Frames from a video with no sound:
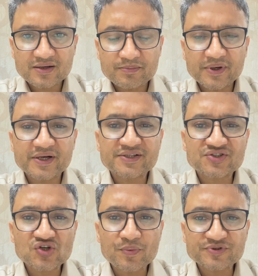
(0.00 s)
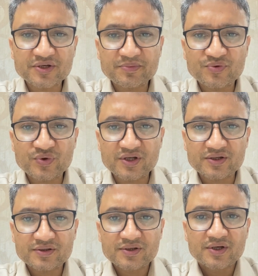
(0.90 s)
but it stops in
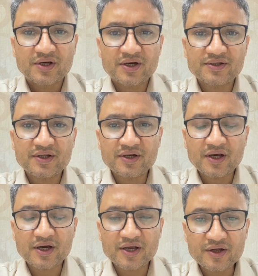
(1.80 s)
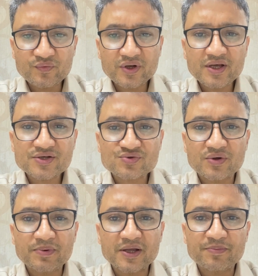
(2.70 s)
between, and then again one has to
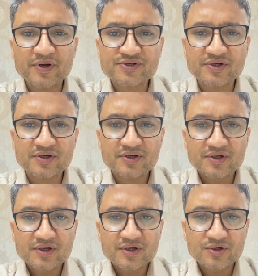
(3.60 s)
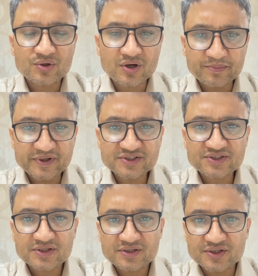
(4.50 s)
apply pressure to
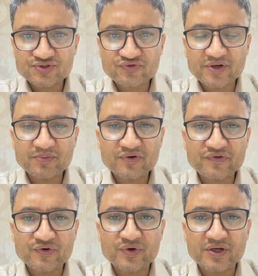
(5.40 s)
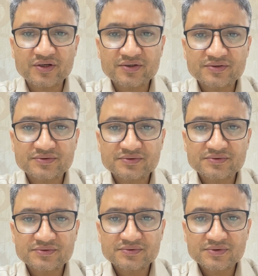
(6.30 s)
commence the stream of urine,
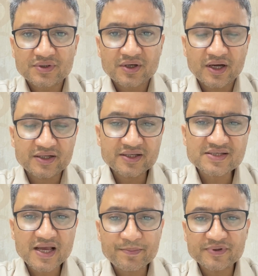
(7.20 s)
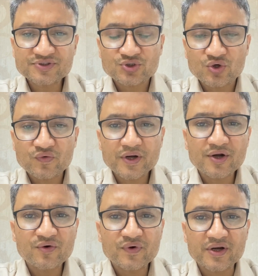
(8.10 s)
and this happens over
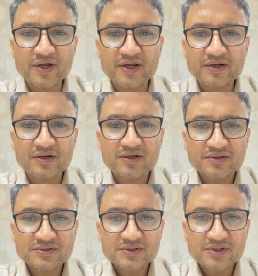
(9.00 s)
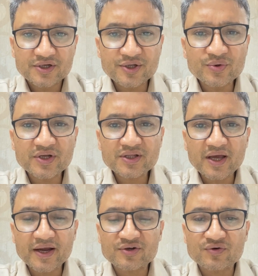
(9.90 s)
and over again during the
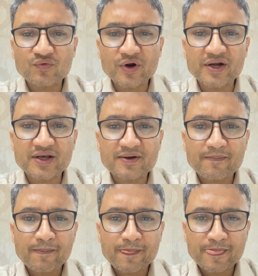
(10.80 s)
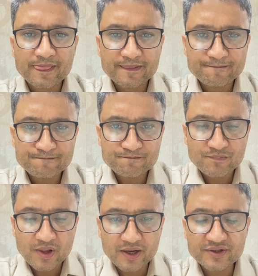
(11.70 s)
act of voiding,
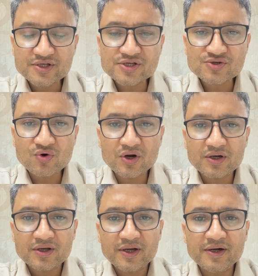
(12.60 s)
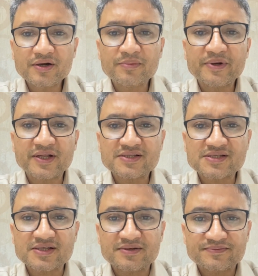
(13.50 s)
and this is called intermittency.